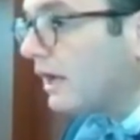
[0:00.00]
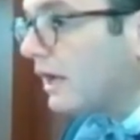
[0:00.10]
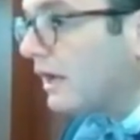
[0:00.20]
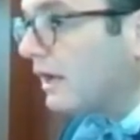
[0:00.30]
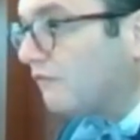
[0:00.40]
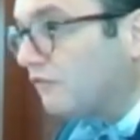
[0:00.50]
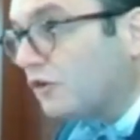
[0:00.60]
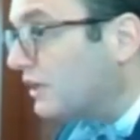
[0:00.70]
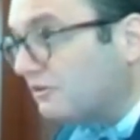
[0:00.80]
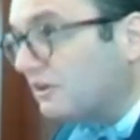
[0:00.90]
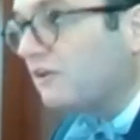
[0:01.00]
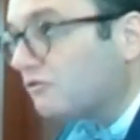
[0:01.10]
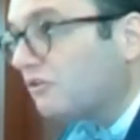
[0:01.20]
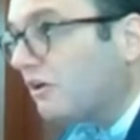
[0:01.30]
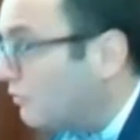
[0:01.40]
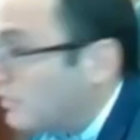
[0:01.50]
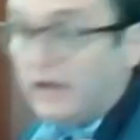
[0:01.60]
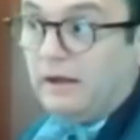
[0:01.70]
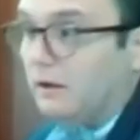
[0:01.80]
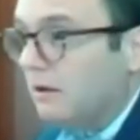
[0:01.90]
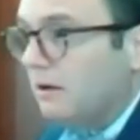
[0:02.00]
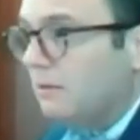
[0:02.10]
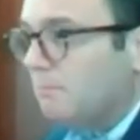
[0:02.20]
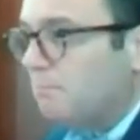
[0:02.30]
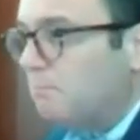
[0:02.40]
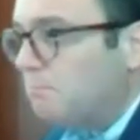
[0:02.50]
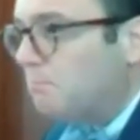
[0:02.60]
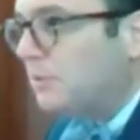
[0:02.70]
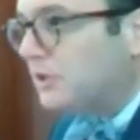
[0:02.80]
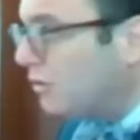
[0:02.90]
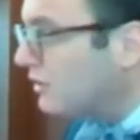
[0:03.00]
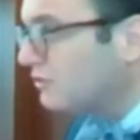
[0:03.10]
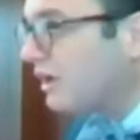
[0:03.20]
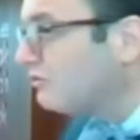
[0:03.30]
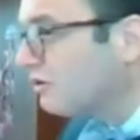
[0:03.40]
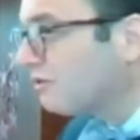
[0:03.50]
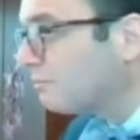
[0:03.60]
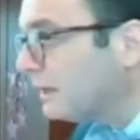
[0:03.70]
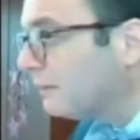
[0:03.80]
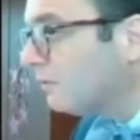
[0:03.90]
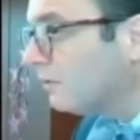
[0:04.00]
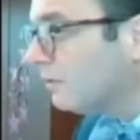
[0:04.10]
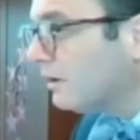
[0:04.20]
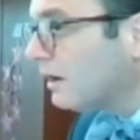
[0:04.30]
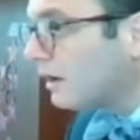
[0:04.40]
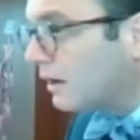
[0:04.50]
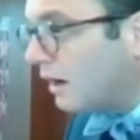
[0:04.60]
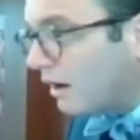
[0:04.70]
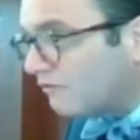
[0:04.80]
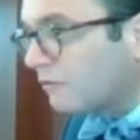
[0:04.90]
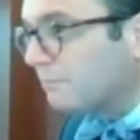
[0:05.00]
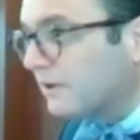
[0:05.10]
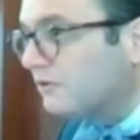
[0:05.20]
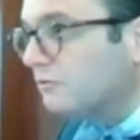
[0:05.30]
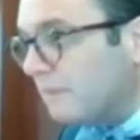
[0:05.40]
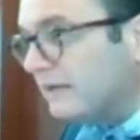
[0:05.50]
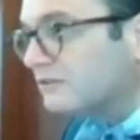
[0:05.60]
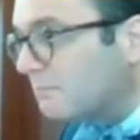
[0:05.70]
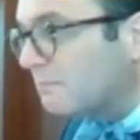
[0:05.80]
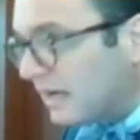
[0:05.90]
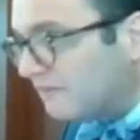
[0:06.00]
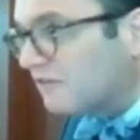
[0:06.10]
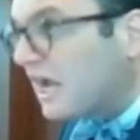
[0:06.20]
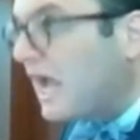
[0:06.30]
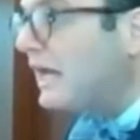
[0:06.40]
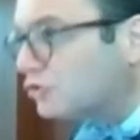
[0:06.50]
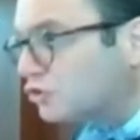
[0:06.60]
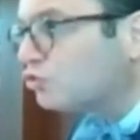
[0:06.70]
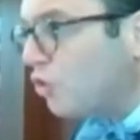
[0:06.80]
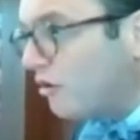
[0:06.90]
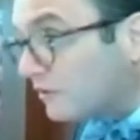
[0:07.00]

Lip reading: if you're going to endanger yourself, okay, but don't endanger other people. God forbid you make some kind of catastrophic